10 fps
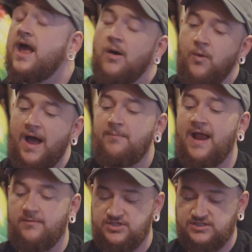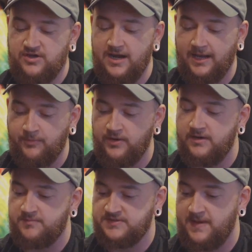Well, but I was just trying to like put it in
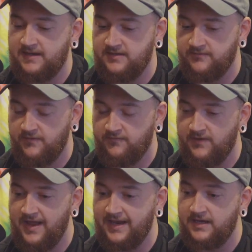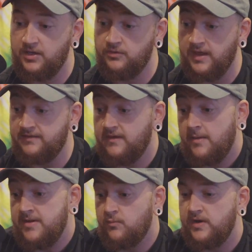perspective of that's, I
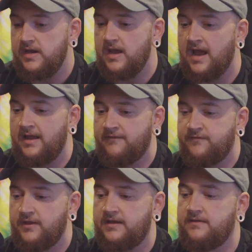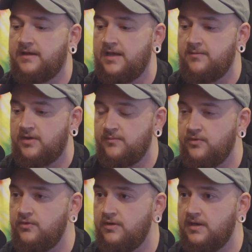mean, I feel like in the gaming
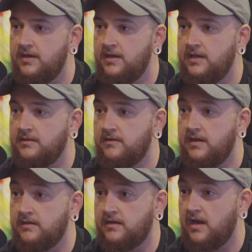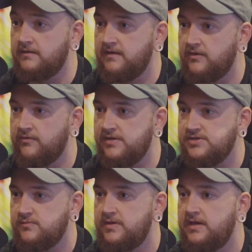community and in content
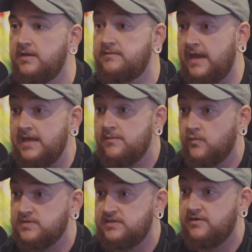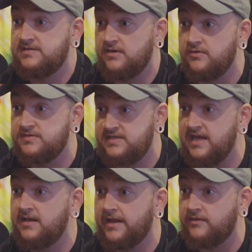creation, we need to take it more serious and
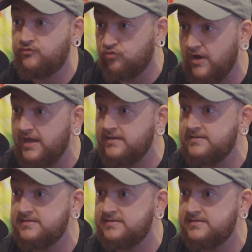understand like trends.